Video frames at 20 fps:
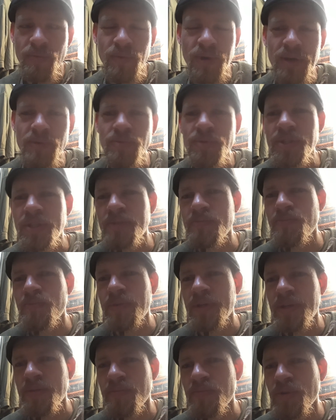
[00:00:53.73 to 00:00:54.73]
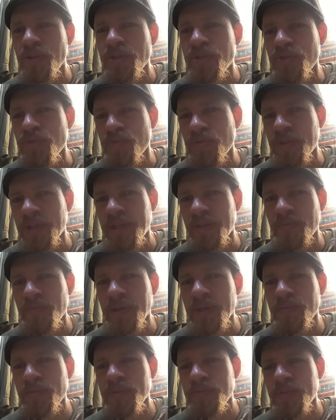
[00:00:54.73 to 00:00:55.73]
Why would we want to do that?
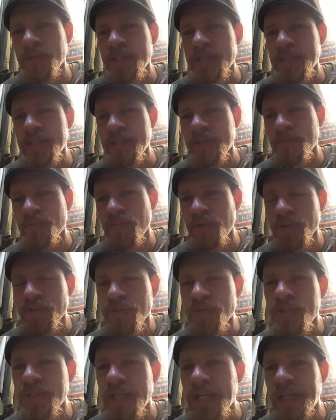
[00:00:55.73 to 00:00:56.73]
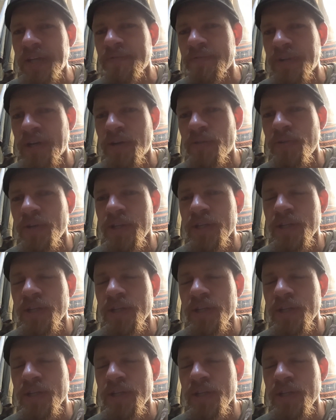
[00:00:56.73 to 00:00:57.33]
Why would we want to save our